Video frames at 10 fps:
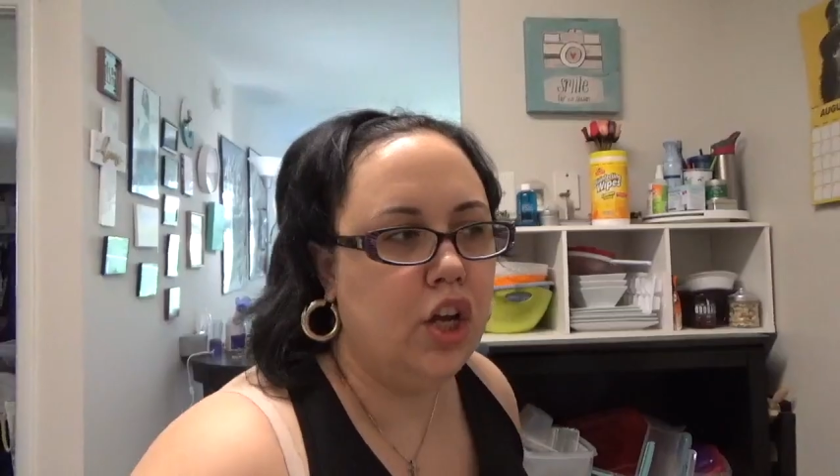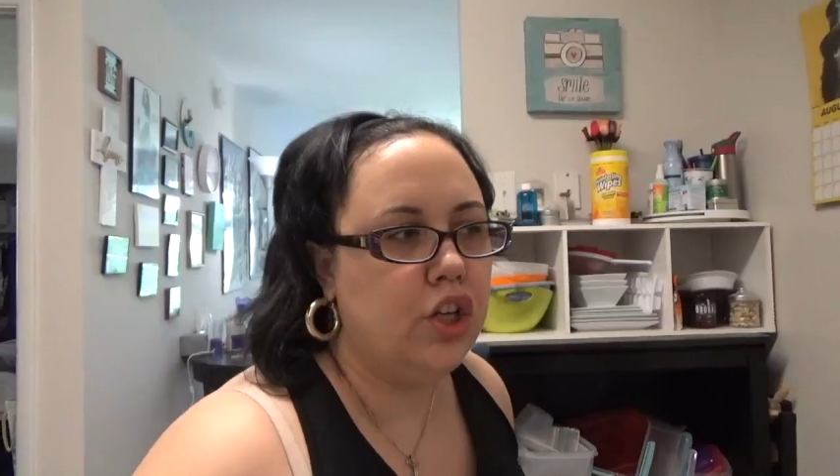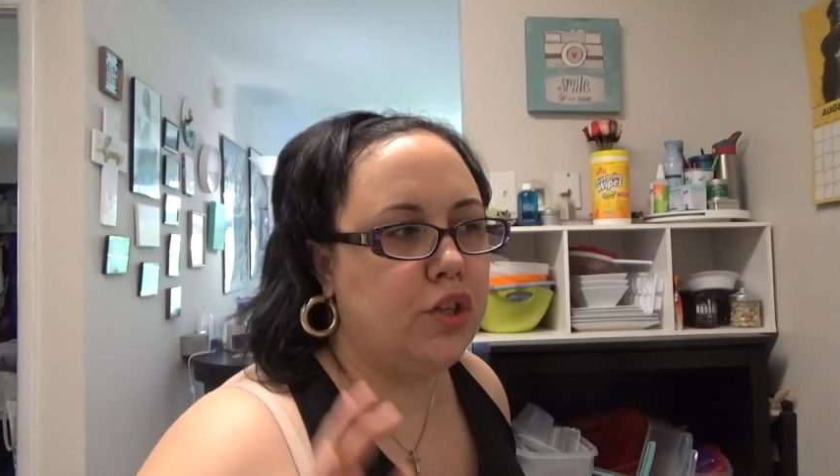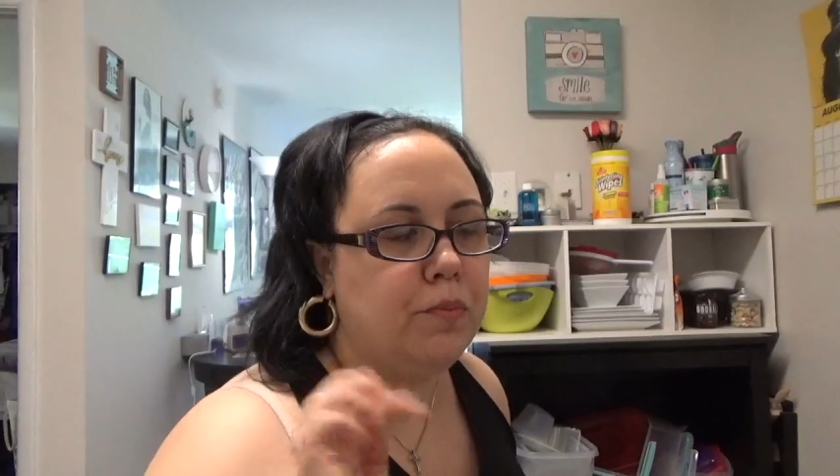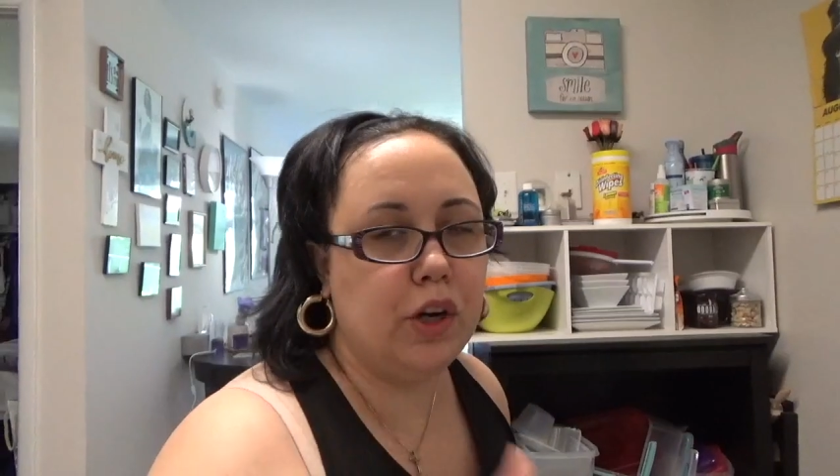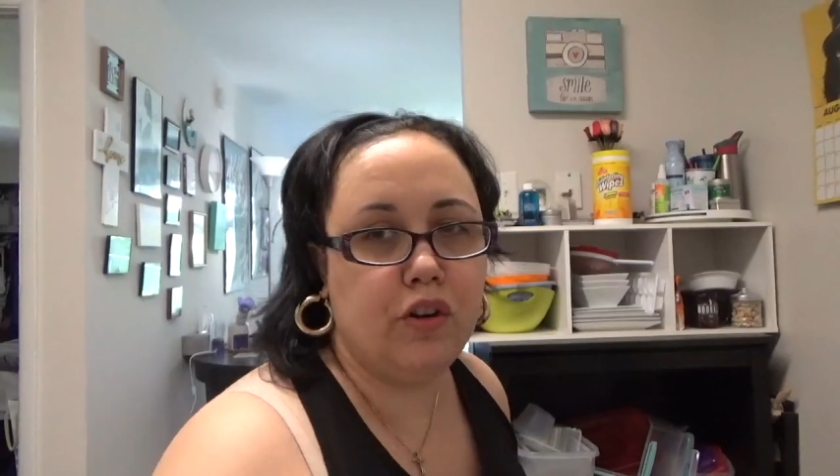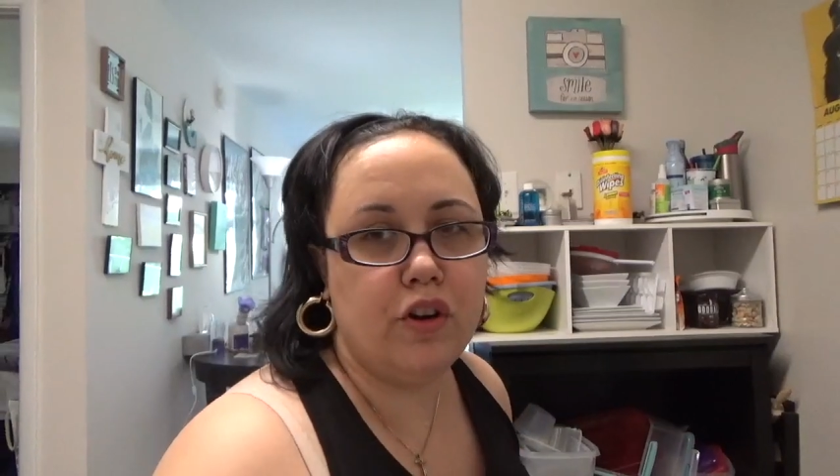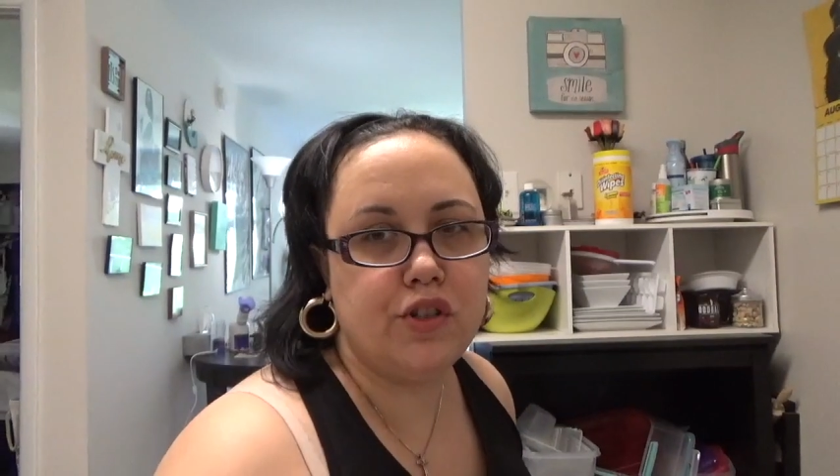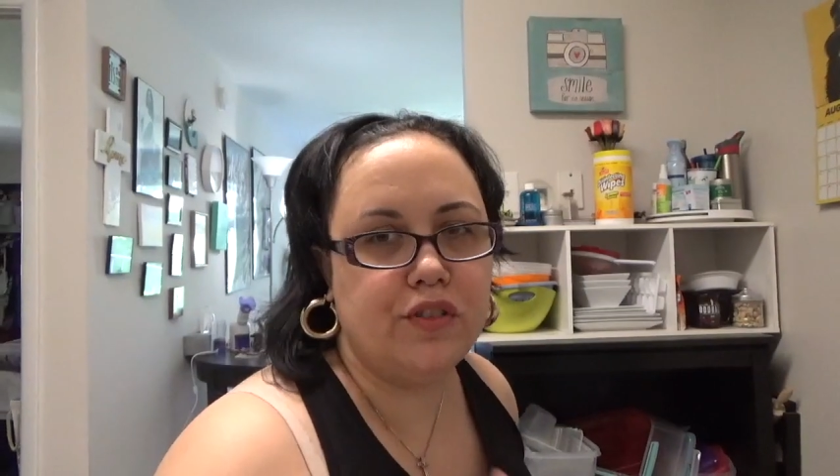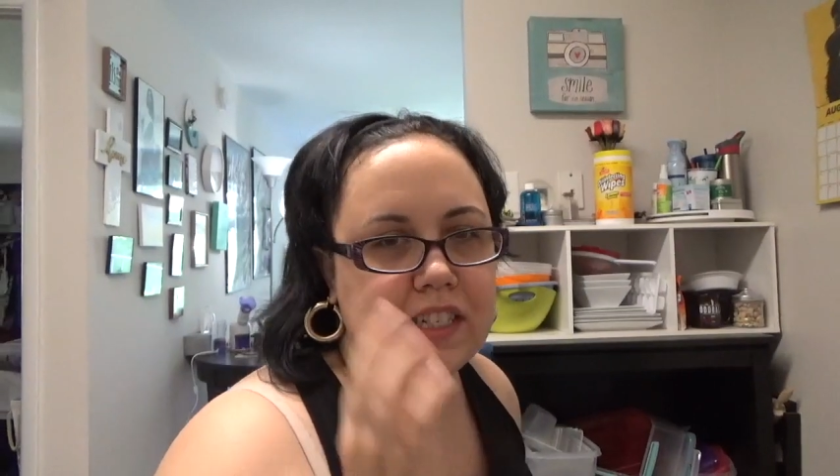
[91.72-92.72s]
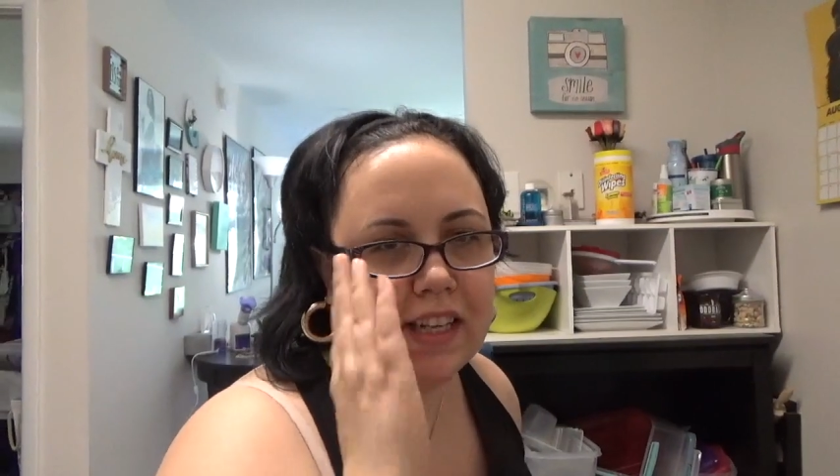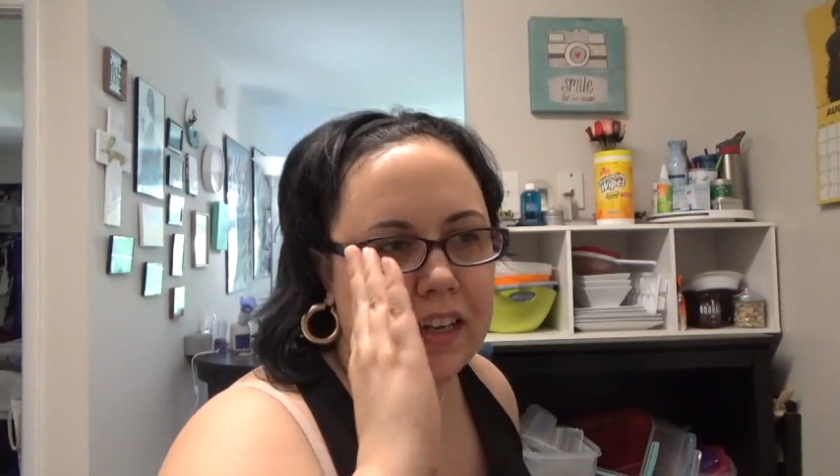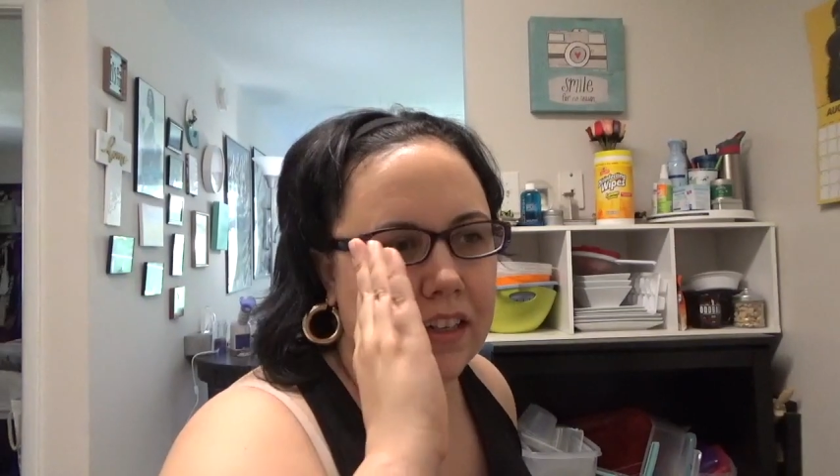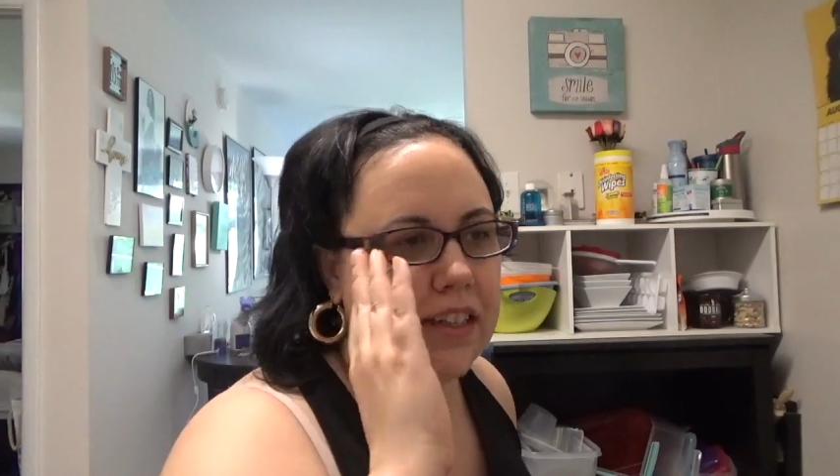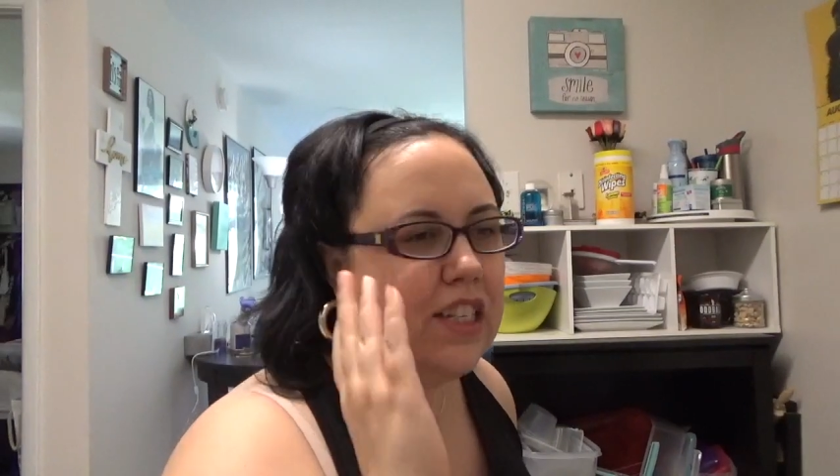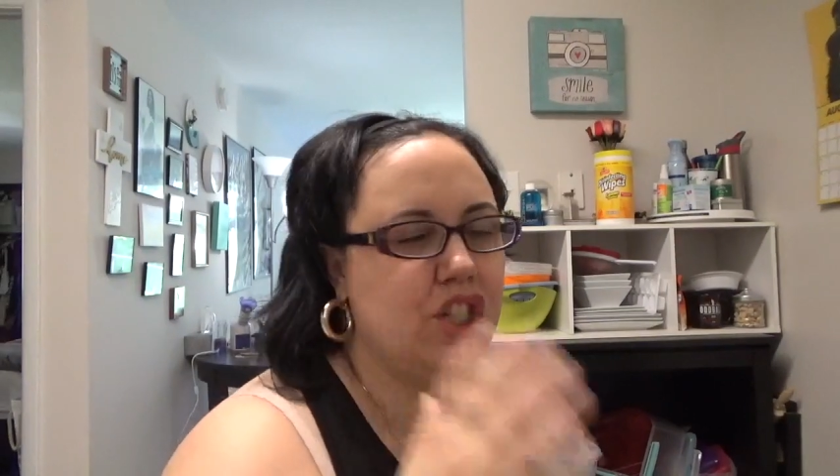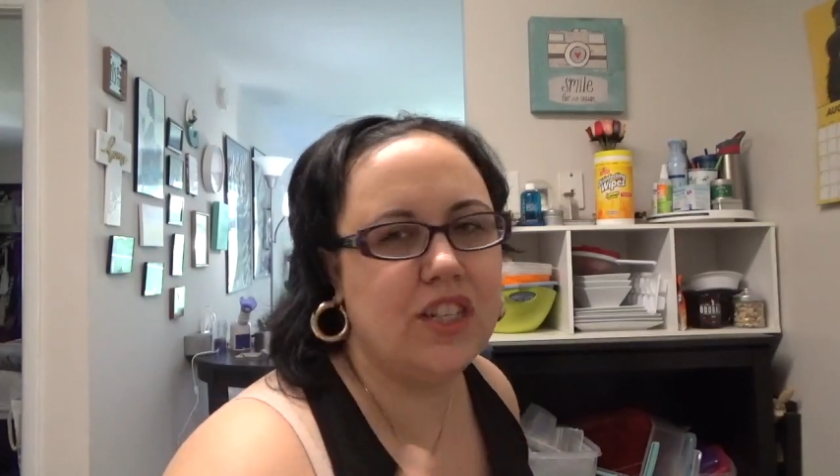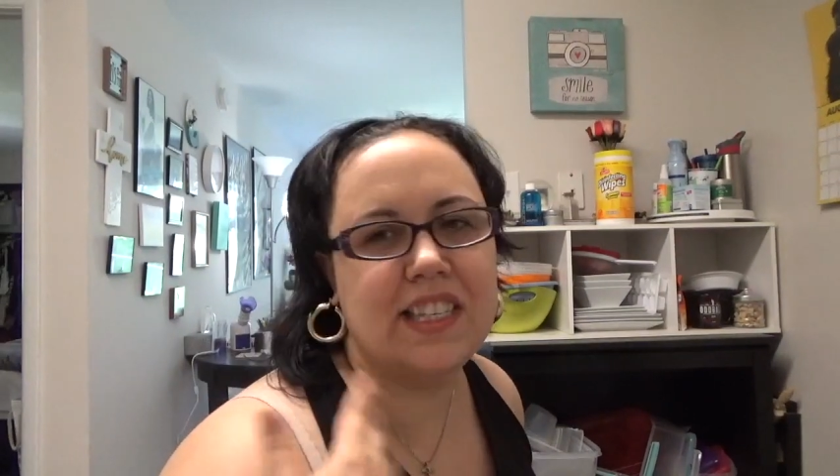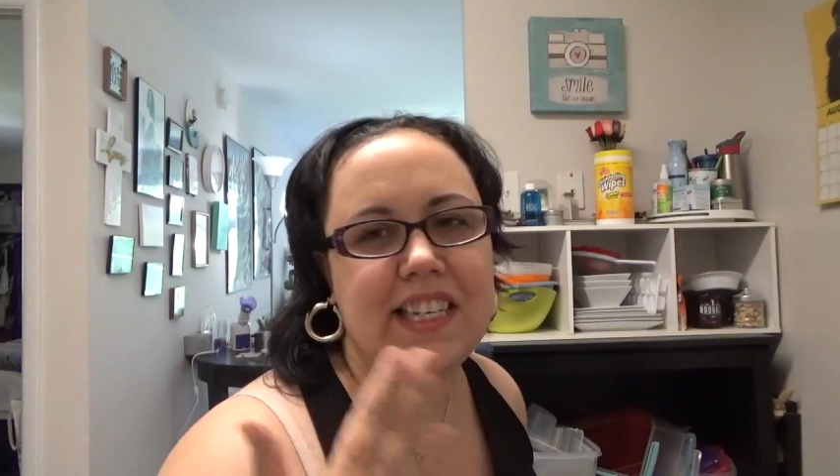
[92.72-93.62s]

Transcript: to put groceries in because it's just